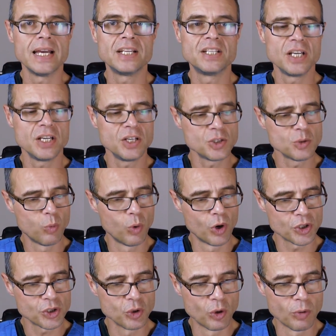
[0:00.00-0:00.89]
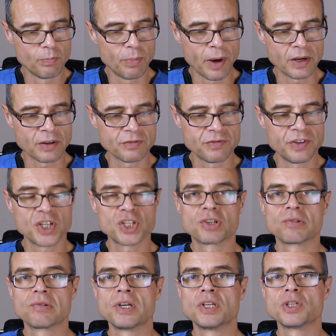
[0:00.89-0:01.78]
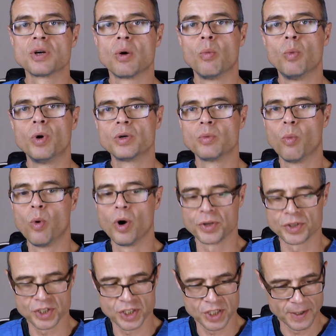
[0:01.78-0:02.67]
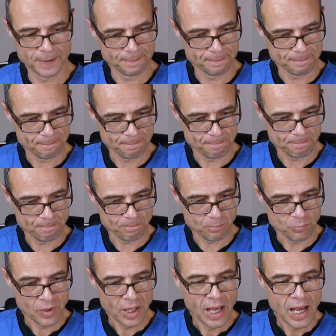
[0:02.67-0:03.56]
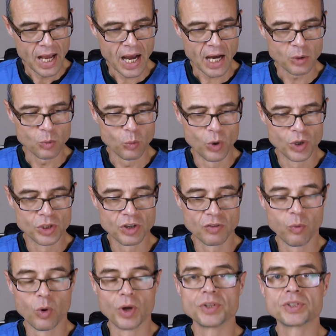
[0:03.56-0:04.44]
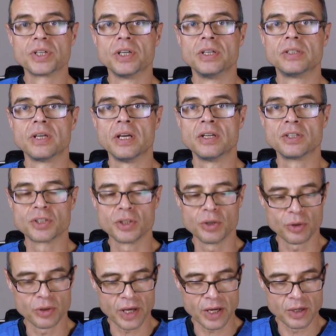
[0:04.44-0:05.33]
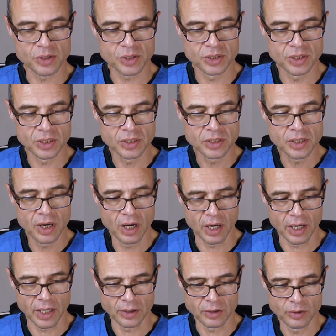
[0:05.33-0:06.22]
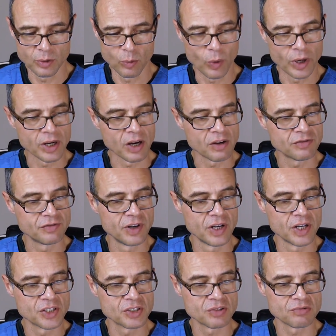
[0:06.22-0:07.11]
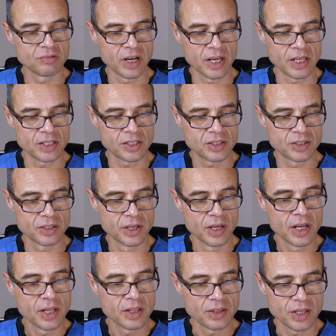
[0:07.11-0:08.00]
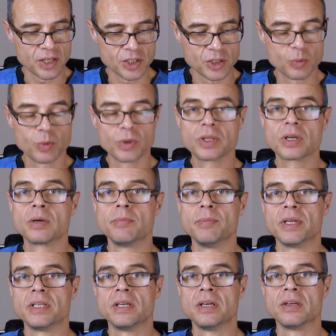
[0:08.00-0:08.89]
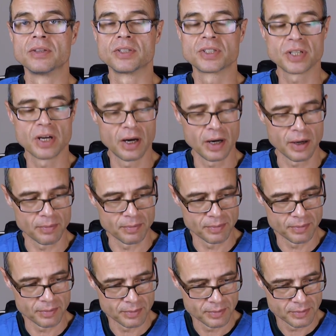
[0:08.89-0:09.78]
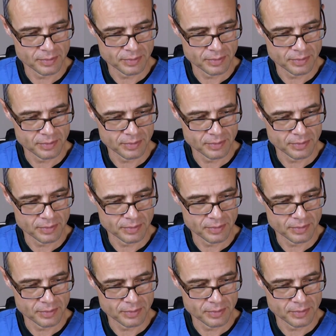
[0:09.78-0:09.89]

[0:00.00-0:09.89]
It is what your beneficiaries would want and would have wanted in 2009 when I first raised this with the committee at the time.